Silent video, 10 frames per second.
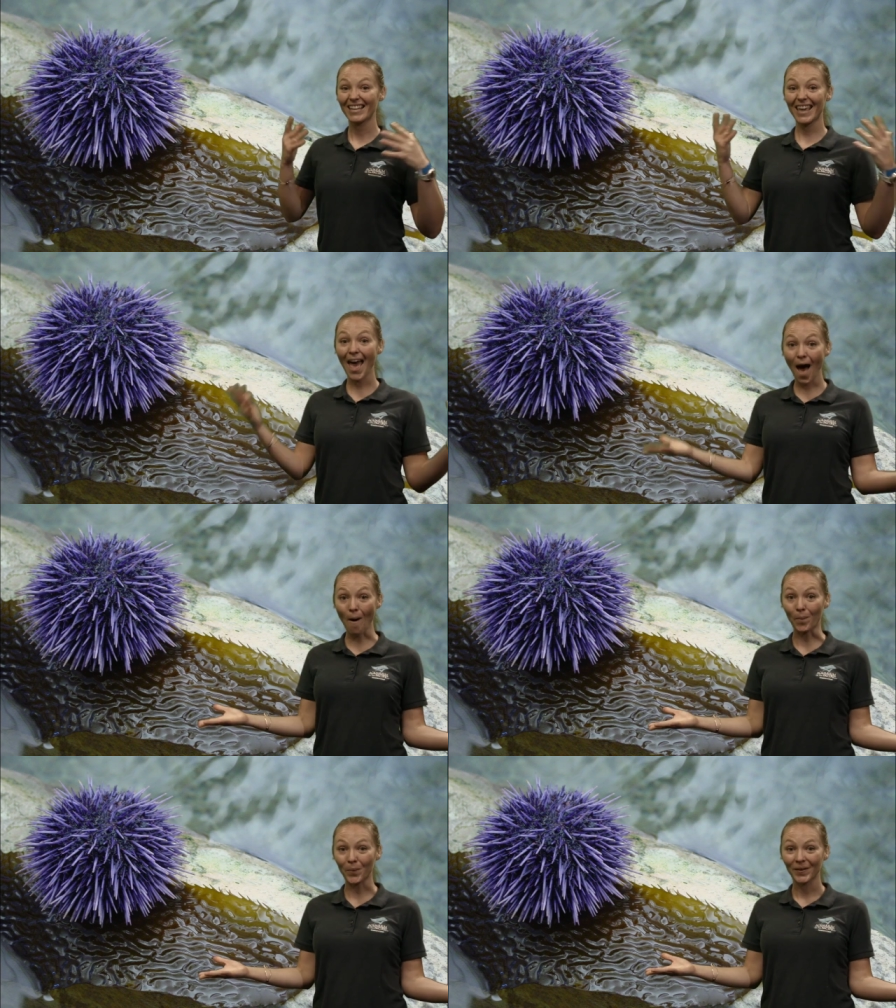
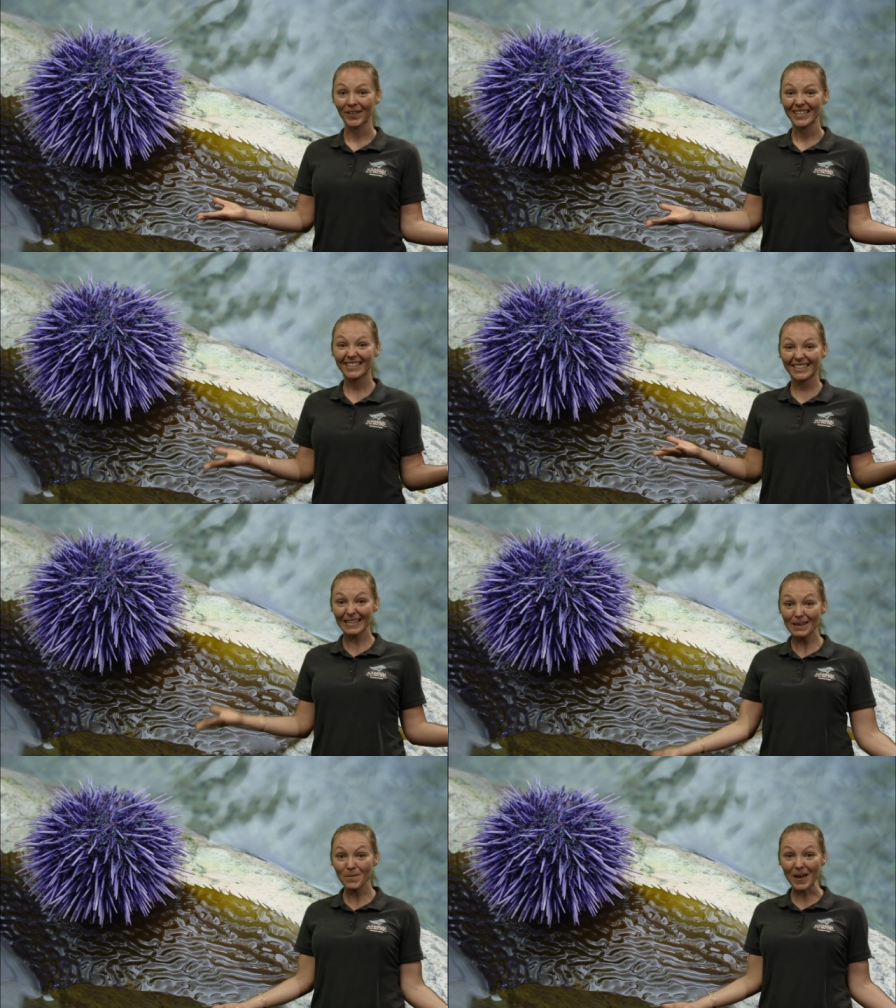Kelp,
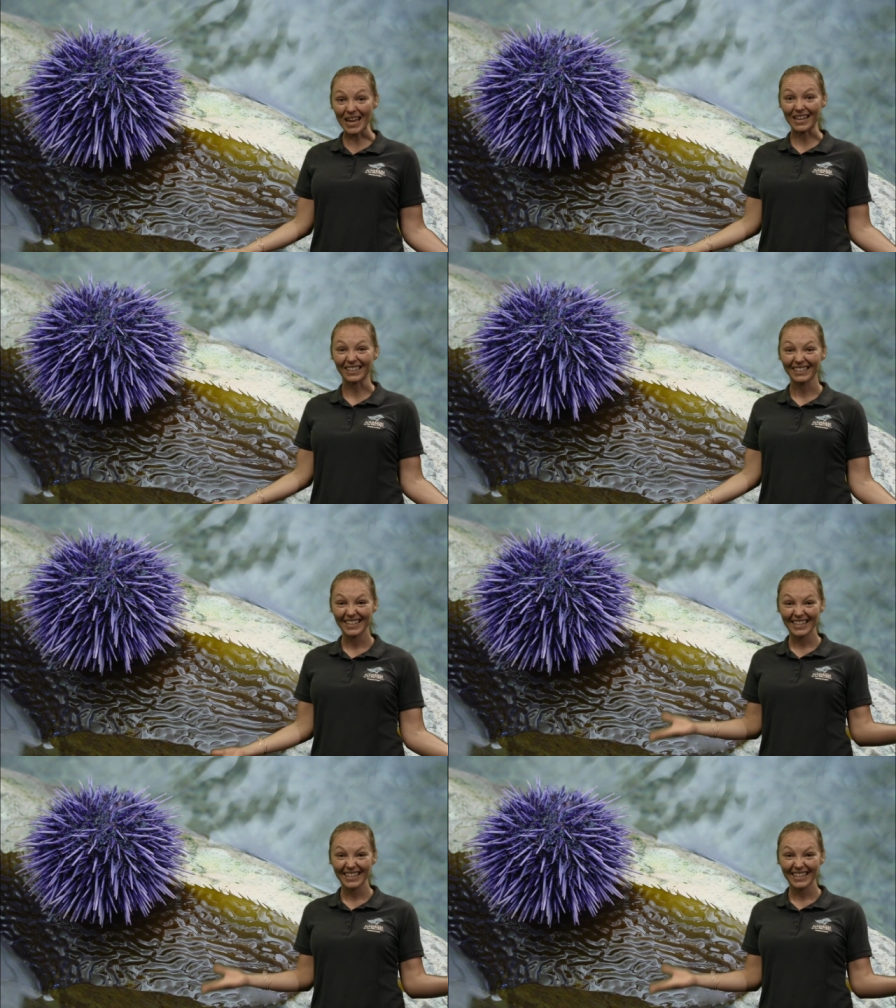seaweed.